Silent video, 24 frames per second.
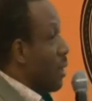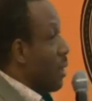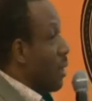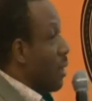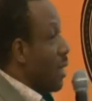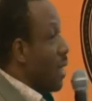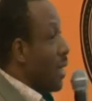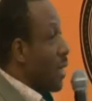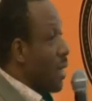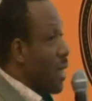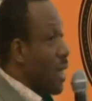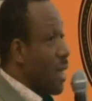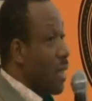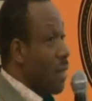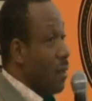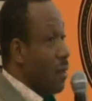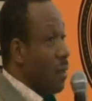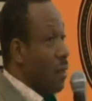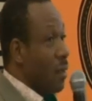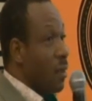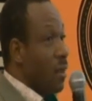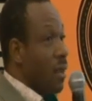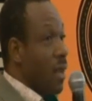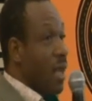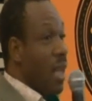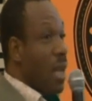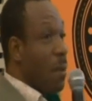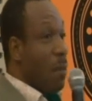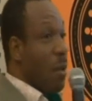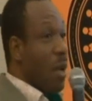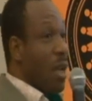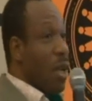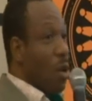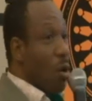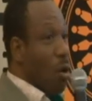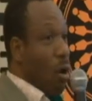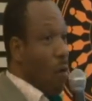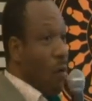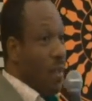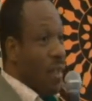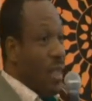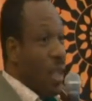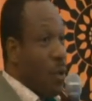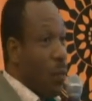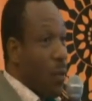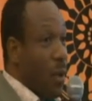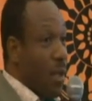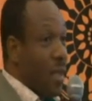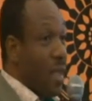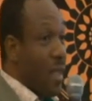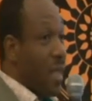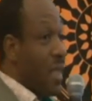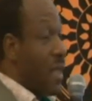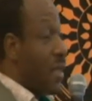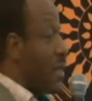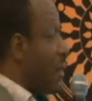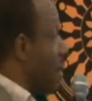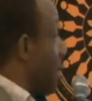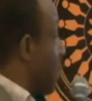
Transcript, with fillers: Indeed, anybody conversant with lease